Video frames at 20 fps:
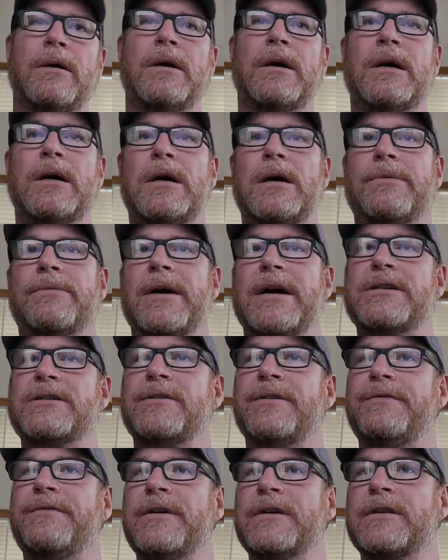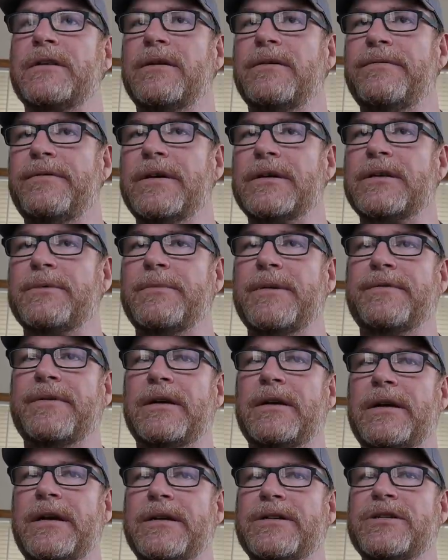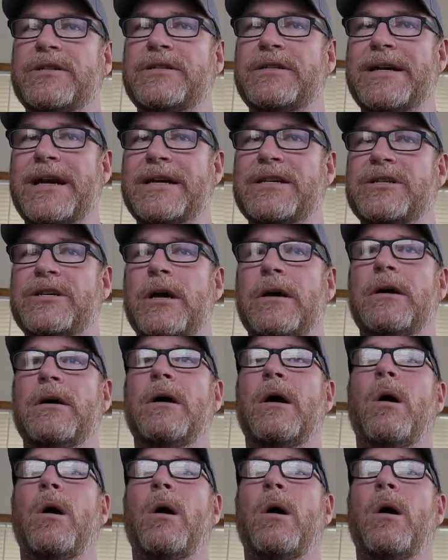Rights of the victim of an alleged sex